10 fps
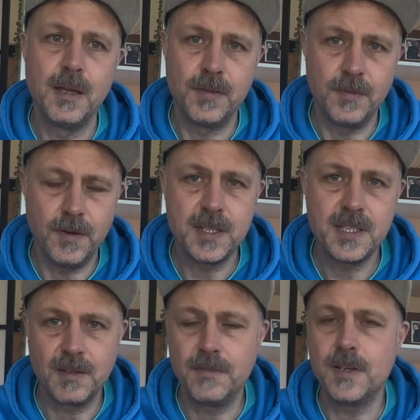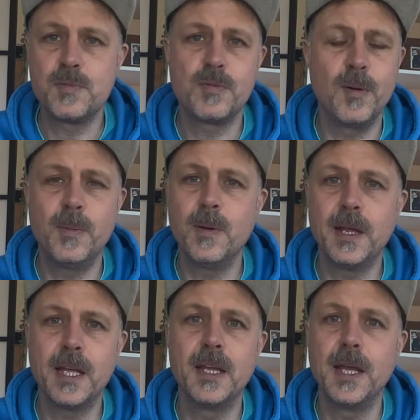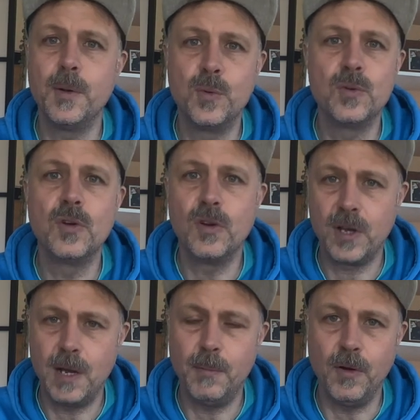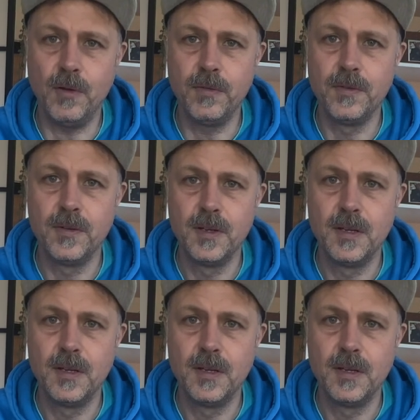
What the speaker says: If you're fighting the fish properly, it will not come off.